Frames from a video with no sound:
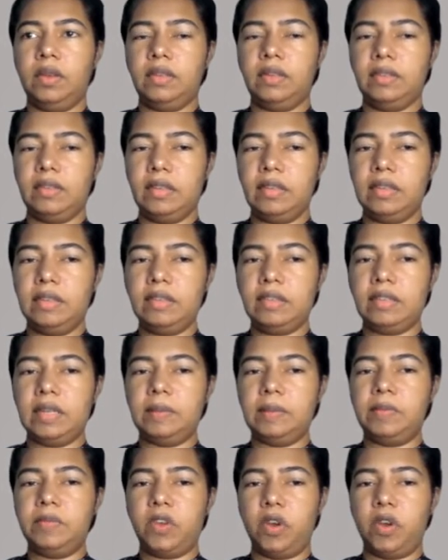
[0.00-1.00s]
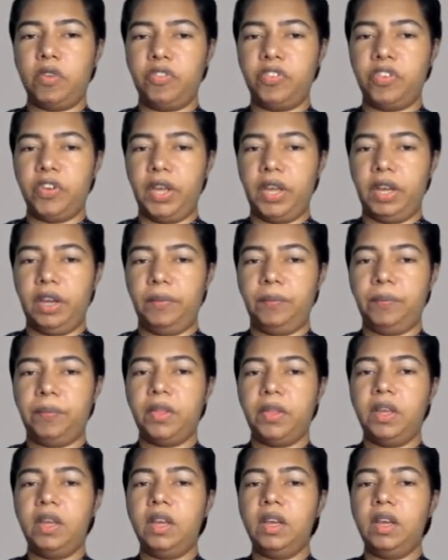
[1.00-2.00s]
System software
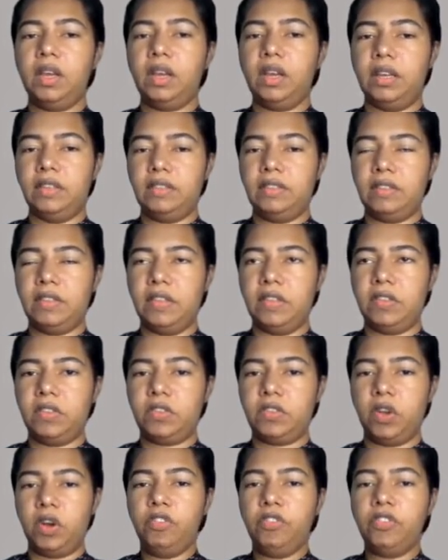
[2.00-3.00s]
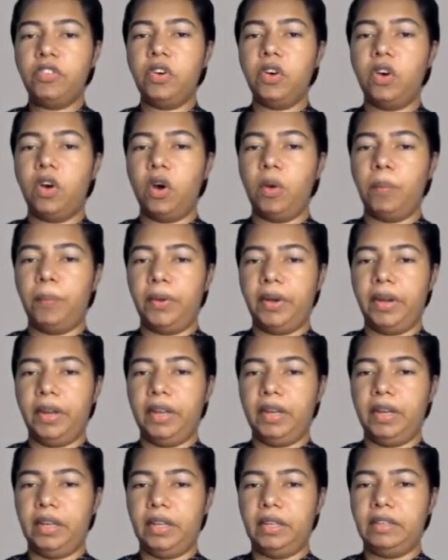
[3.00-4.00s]
consists of
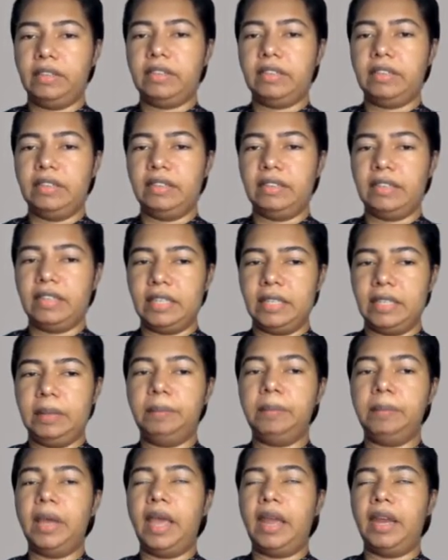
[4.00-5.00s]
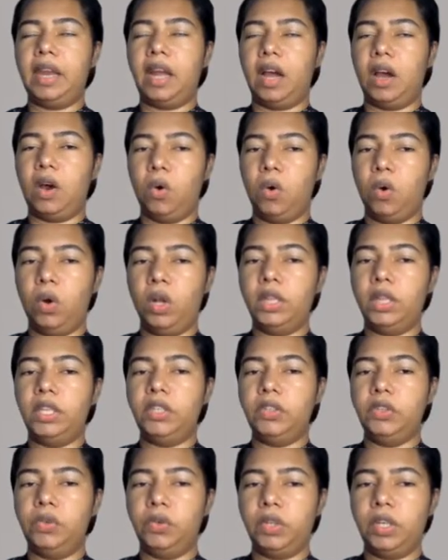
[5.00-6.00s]
operating system and all the
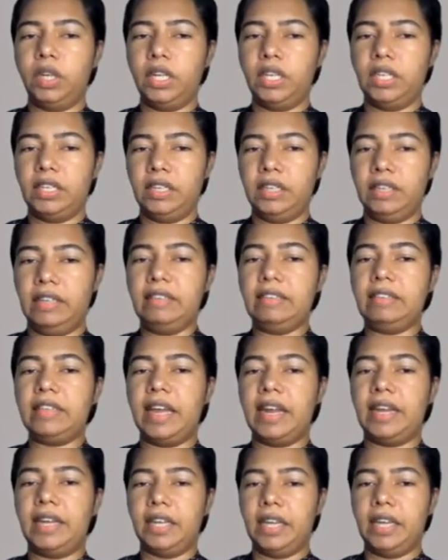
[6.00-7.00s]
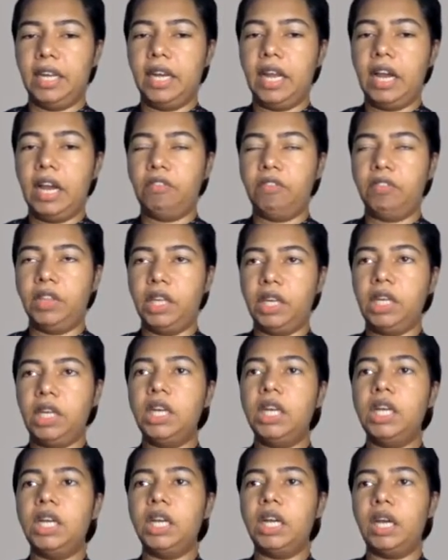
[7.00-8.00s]
utilities that allow the
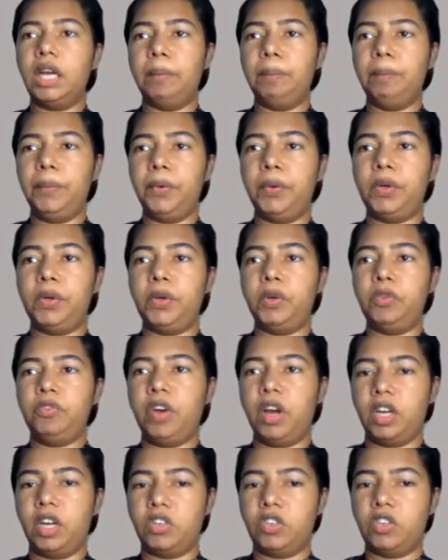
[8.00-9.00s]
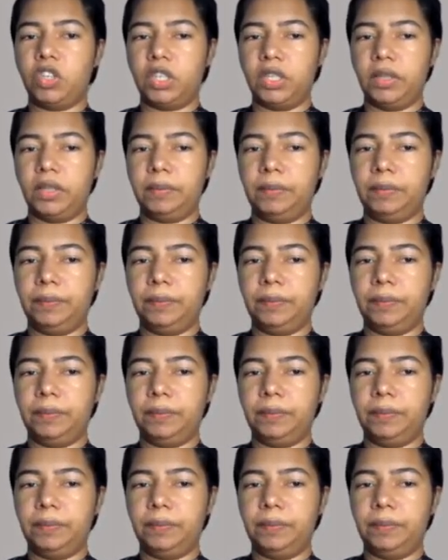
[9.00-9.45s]
computer to function.